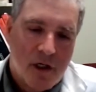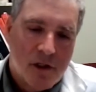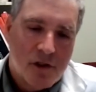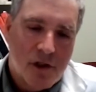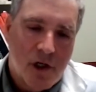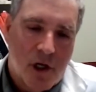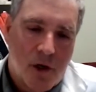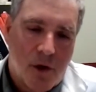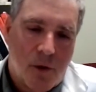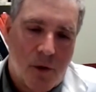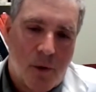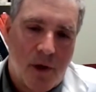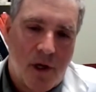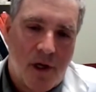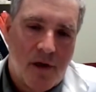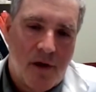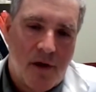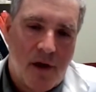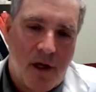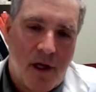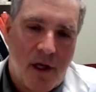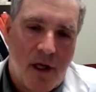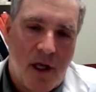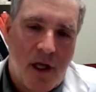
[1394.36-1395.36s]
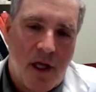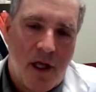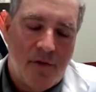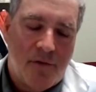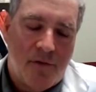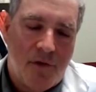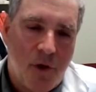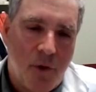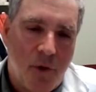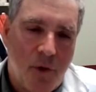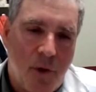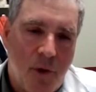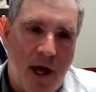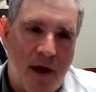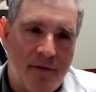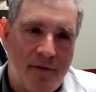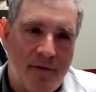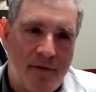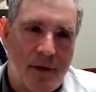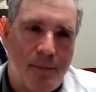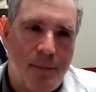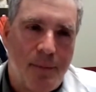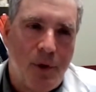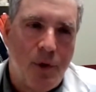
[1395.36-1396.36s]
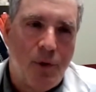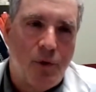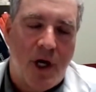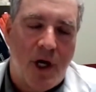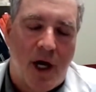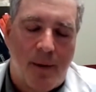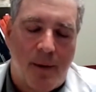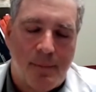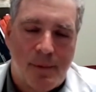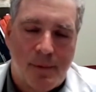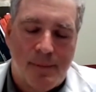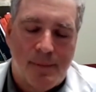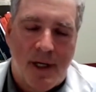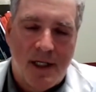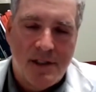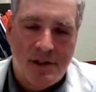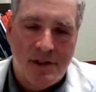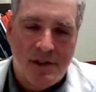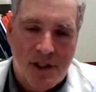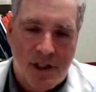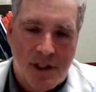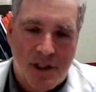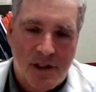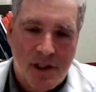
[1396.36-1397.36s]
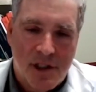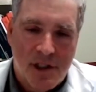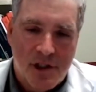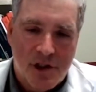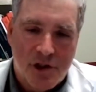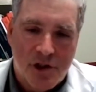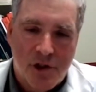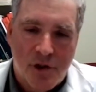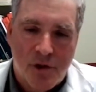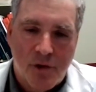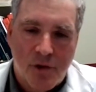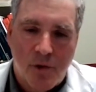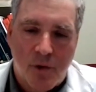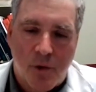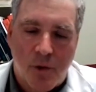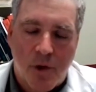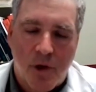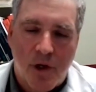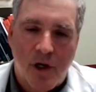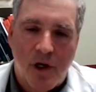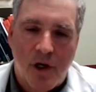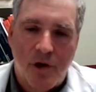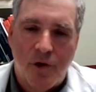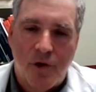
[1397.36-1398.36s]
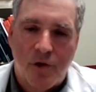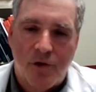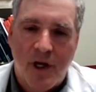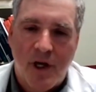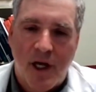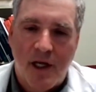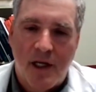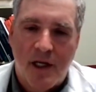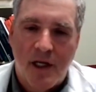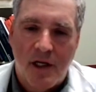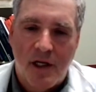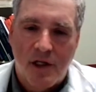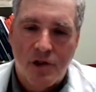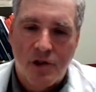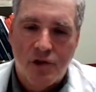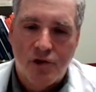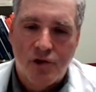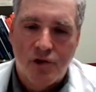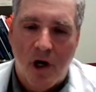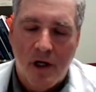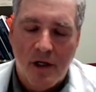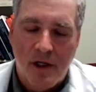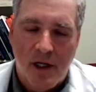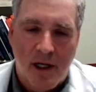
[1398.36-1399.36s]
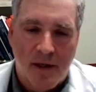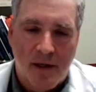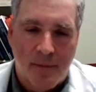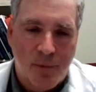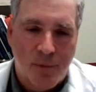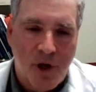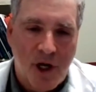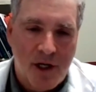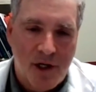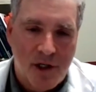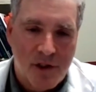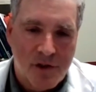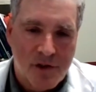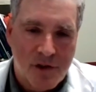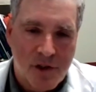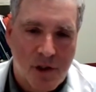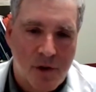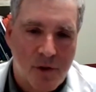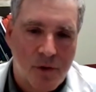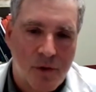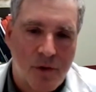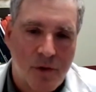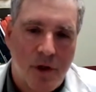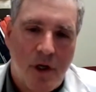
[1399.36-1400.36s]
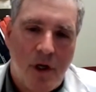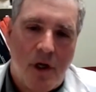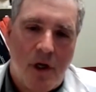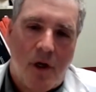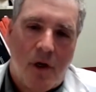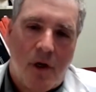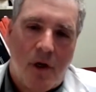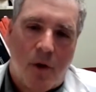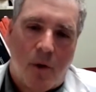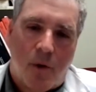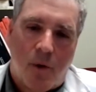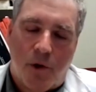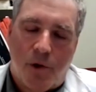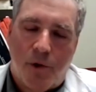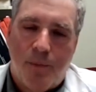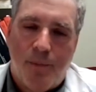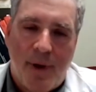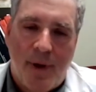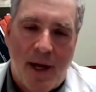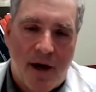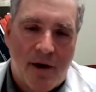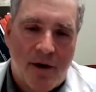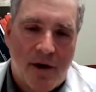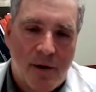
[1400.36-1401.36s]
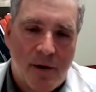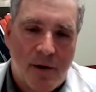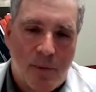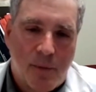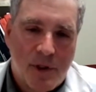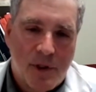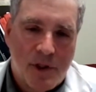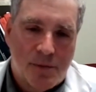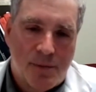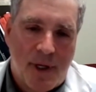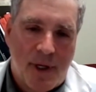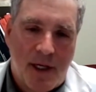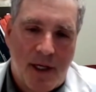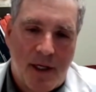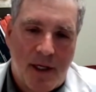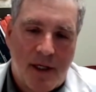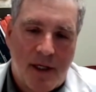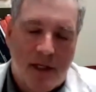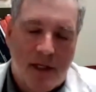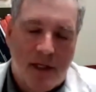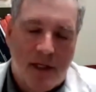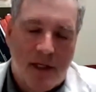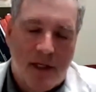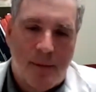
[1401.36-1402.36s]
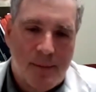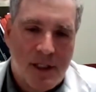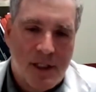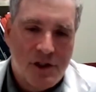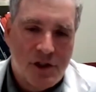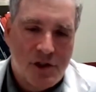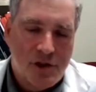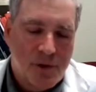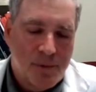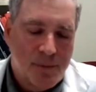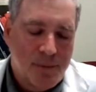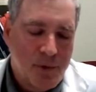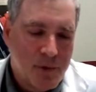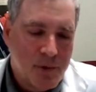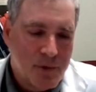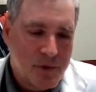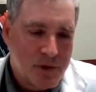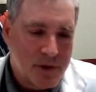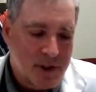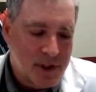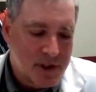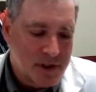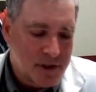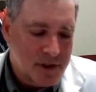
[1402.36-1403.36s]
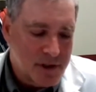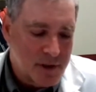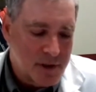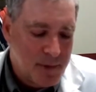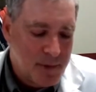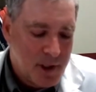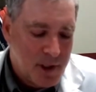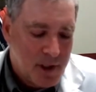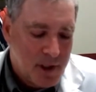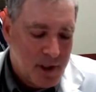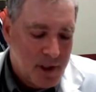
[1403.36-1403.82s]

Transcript: So if you have an immune compromising condition, or you're taking a drug like prednisone or Humira, which may compromise your immune system,